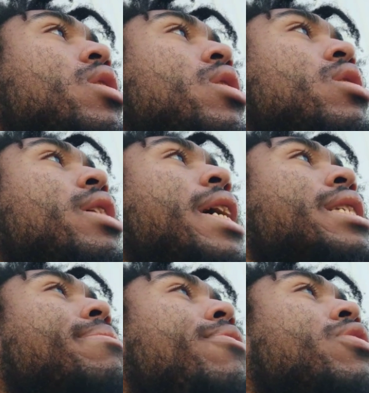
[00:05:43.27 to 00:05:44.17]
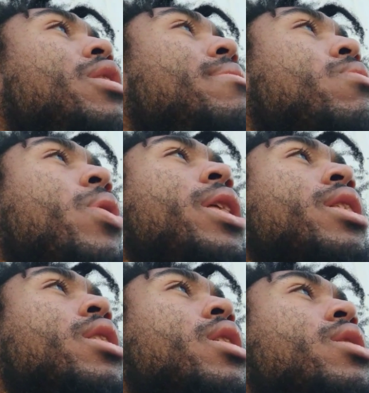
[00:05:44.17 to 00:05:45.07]
you know, that's the most liberating
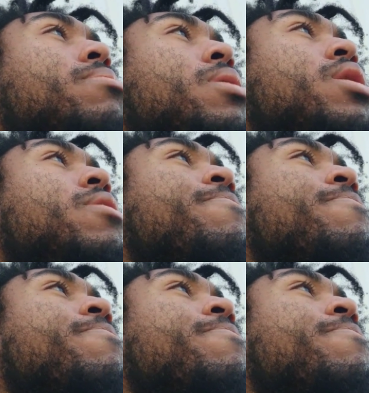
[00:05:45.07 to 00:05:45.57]
thing to me,